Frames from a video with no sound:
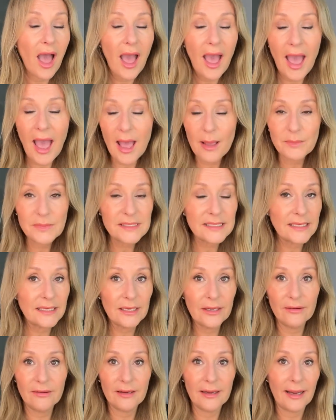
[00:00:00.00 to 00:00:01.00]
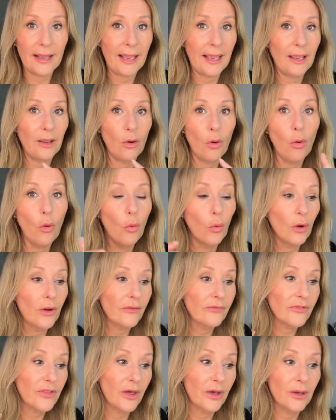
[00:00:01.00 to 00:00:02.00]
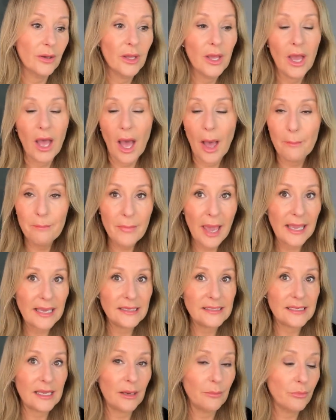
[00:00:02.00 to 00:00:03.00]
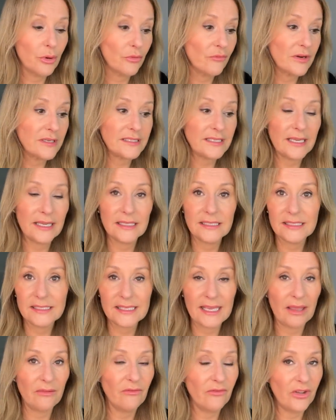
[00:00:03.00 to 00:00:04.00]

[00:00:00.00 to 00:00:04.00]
absolutely all of the amazing Parisian skin